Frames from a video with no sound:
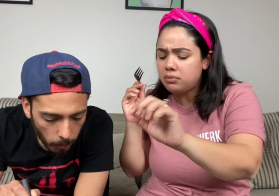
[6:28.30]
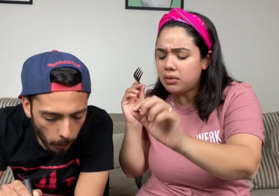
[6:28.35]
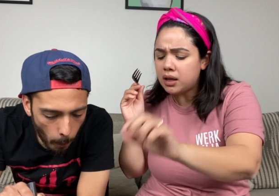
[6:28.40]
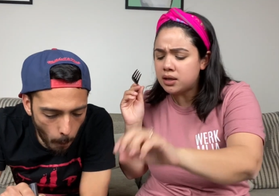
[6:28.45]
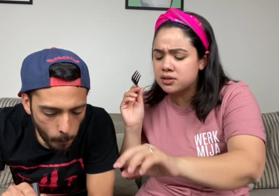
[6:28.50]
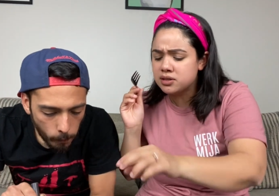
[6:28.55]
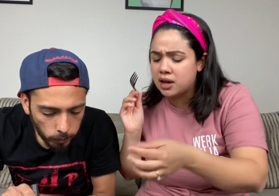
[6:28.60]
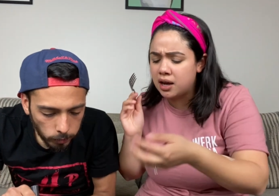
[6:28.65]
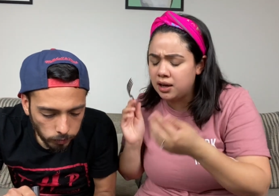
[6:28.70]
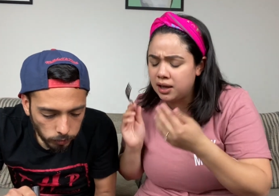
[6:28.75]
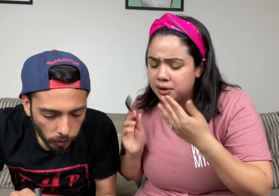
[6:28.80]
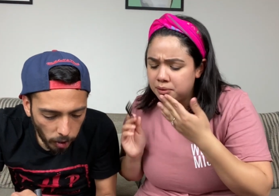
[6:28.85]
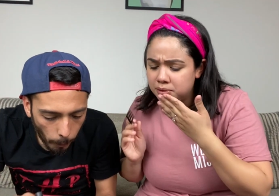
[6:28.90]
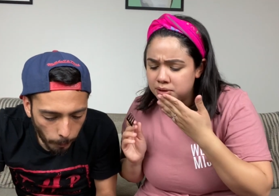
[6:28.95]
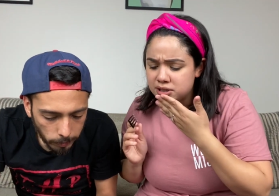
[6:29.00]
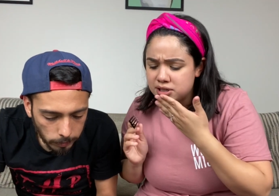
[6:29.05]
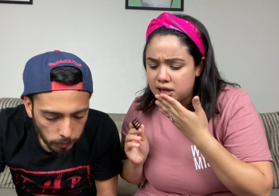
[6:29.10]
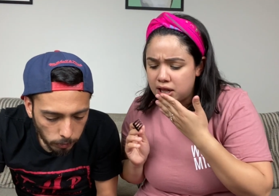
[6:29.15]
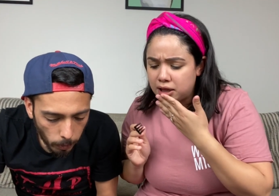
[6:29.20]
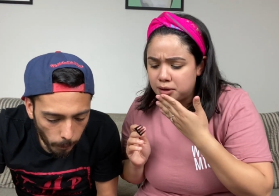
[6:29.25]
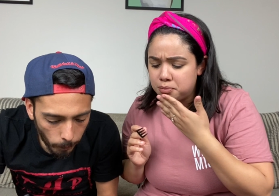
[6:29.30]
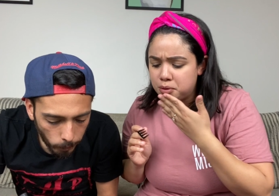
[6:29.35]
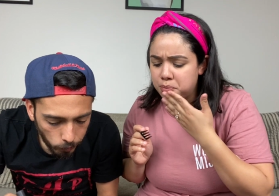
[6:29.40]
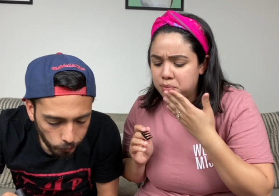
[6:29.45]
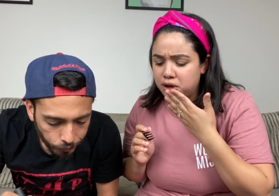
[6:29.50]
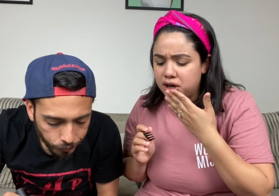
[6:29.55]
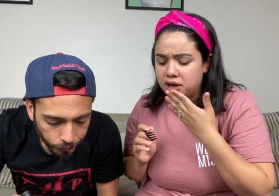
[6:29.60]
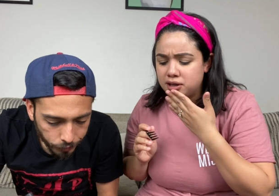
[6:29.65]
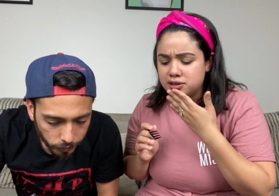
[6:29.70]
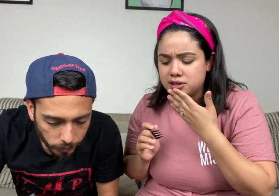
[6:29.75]
Speaker 1: It's got like, what is that? Like
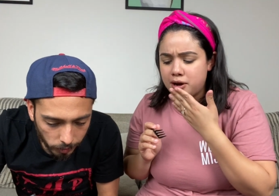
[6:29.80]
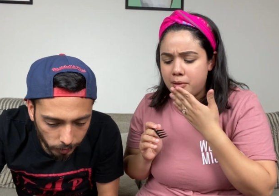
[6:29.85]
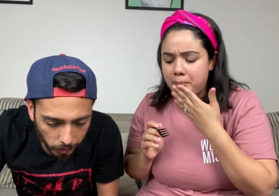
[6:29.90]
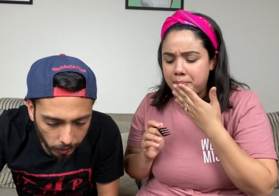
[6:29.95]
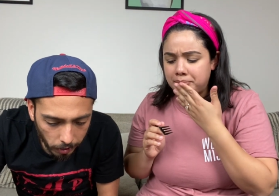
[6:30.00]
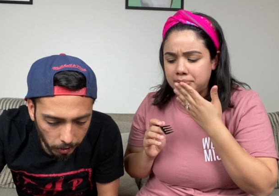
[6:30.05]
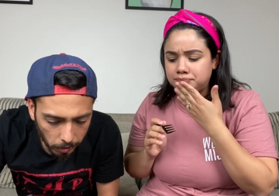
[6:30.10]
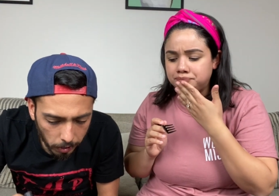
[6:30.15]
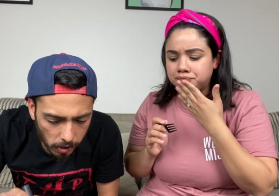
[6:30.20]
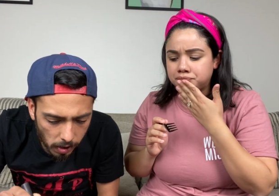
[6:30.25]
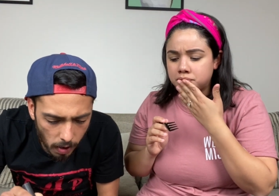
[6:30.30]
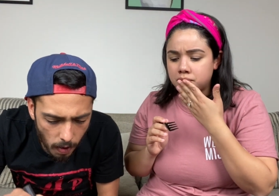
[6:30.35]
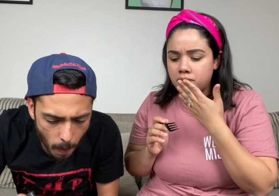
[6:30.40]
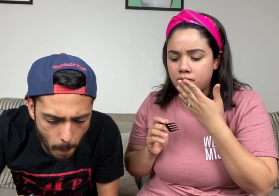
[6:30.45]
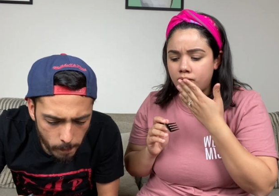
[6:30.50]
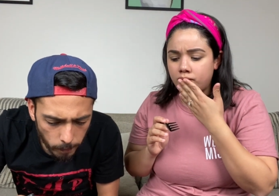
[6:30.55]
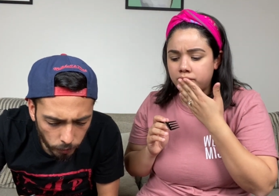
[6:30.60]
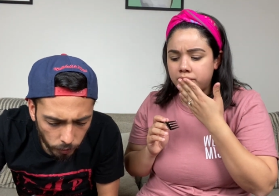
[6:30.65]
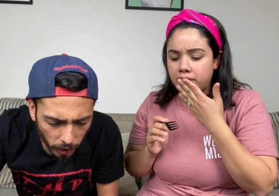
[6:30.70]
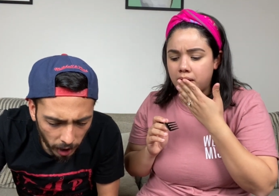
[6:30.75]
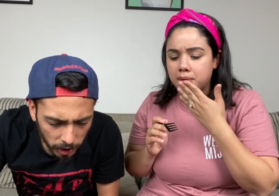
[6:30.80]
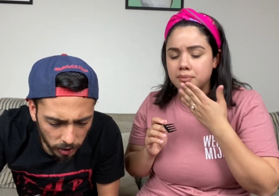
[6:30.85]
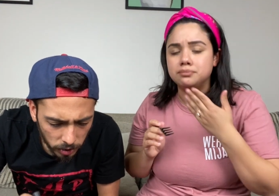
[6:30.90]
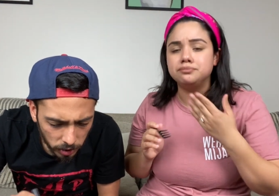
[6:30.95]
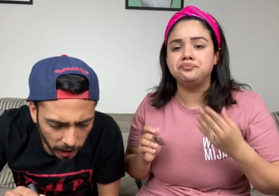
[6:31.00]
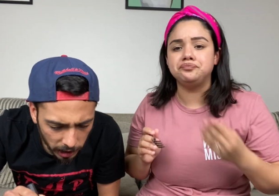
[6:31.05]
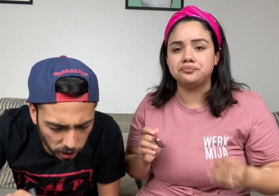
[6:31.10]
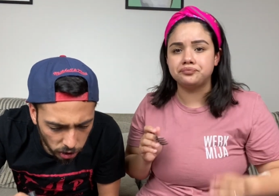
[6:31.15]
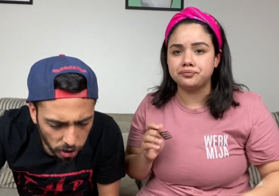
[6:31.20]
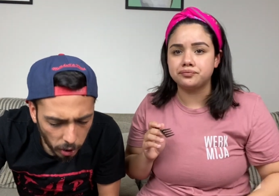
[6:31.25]
paprika on top?
Speaker 2: I
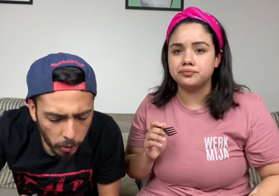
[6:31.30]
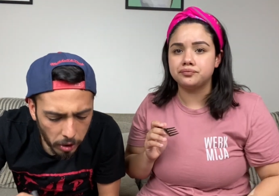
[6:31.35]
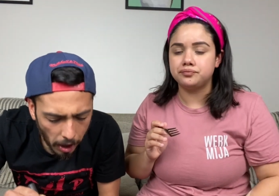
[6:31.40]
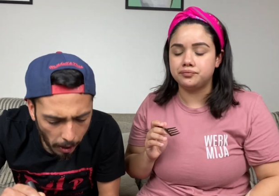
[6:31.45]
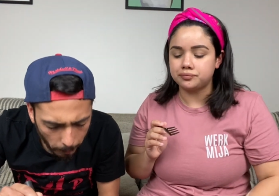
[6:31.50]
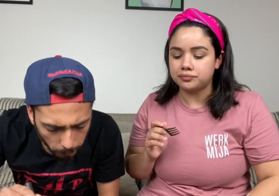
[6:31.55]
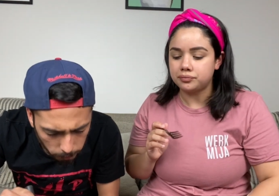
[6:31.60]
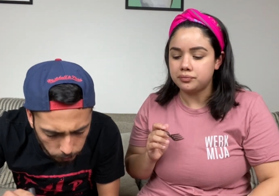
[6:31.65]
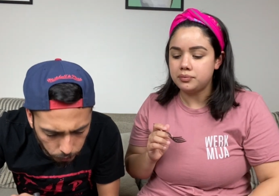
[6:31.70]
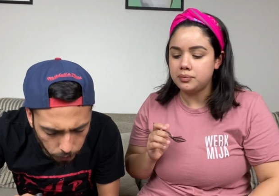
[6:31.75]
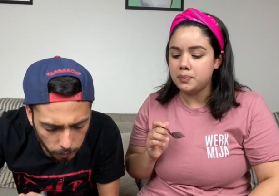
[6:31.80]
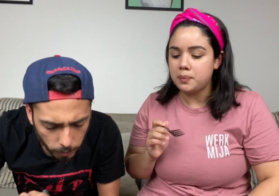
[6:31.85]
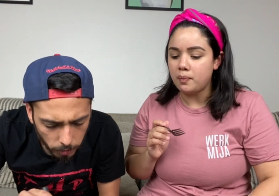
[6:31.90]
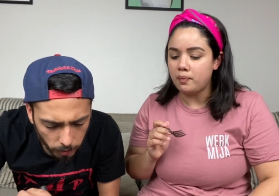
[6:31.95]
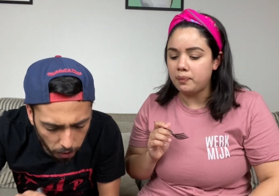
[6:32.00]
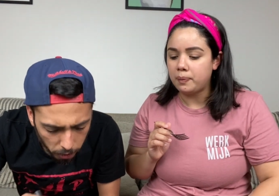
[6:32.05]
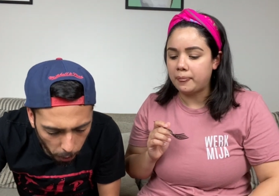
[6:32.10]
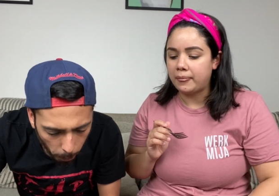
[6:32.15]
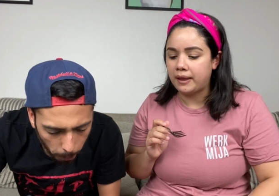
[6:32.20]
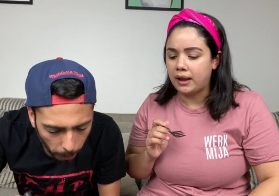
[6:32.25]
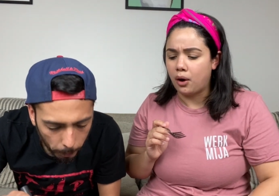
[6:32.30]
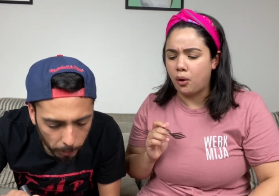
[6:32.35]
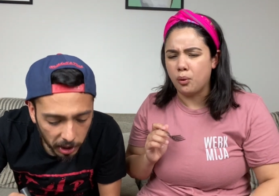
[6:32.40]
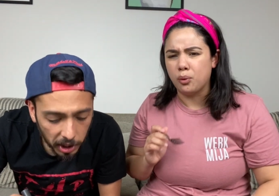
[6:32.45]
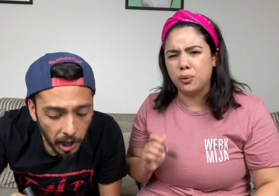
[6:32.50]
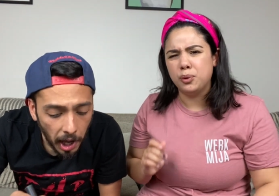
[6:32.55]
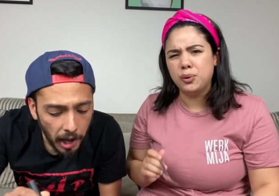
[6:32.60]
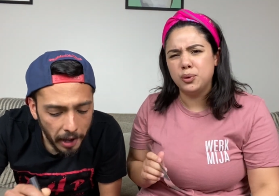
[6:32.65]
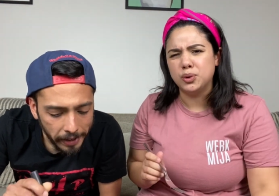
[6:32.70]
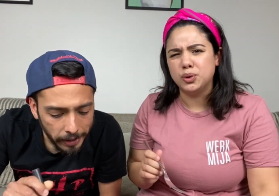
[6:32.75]
think so, yeah. A little
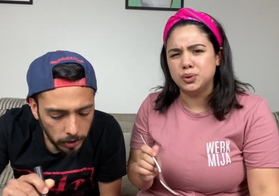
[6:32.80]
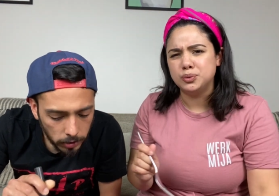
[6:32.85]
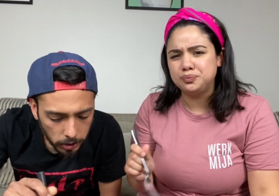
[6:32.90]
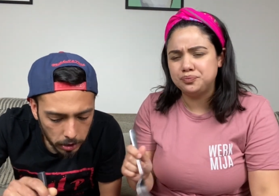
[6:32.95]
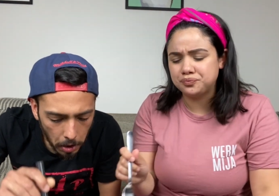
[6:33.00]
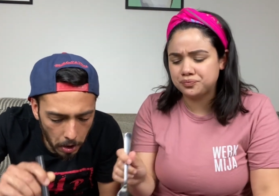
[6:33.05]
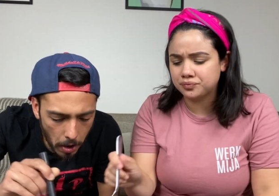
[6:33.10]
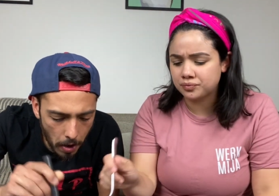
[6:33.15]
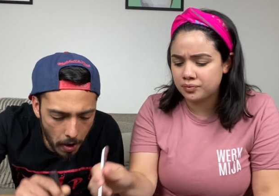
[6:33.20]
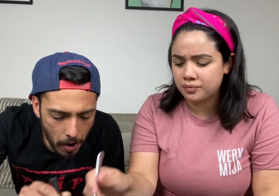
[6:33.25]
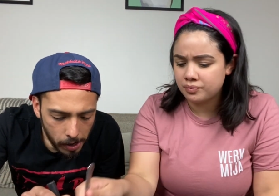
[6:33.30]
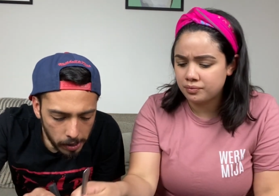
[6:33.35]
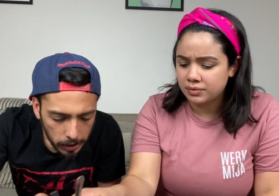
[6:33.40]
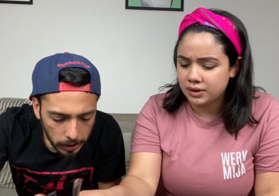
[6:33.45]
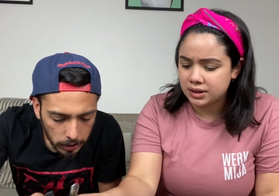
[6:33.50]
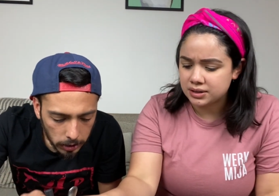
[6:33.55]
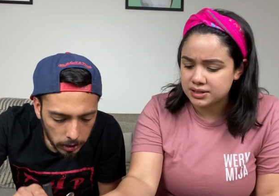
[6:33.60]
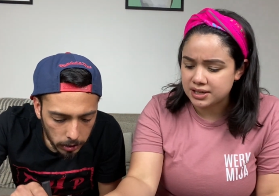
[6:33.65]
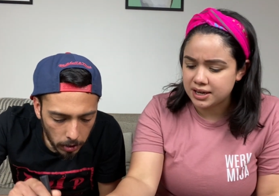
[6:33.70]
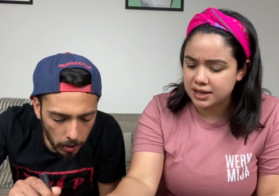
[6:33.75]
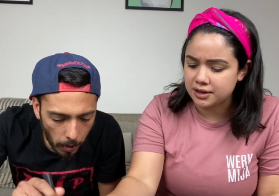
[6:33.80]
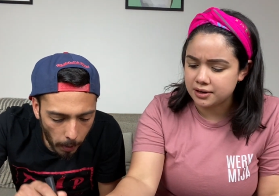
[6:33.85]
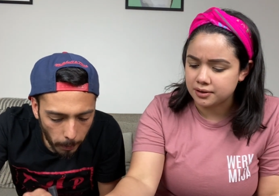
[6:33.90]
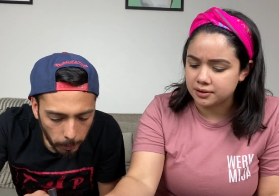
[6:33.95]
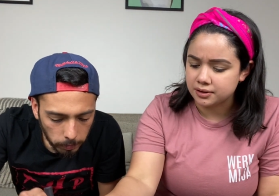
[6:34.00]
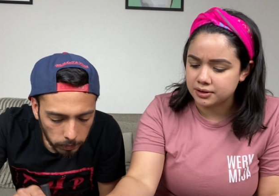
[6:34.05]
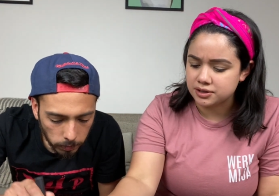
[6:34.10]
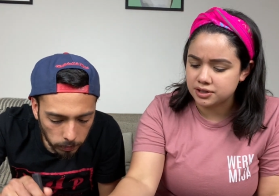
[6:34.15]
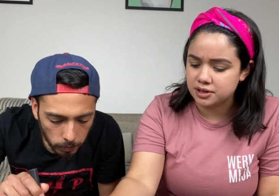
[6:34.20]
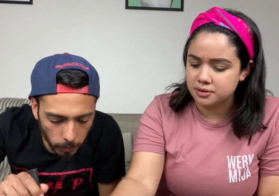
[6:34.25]
Speaker 1: paprika. Ooh. Dang,
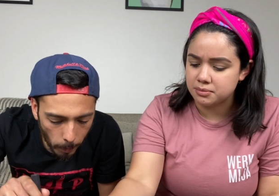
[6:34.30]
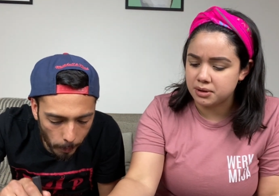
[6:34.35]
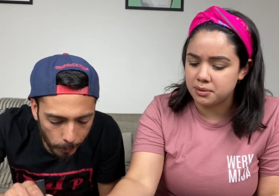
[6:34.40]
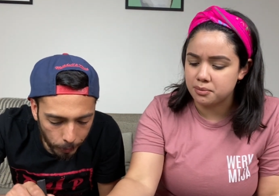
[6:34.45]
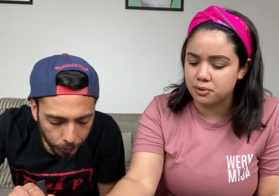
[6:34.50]
I should have made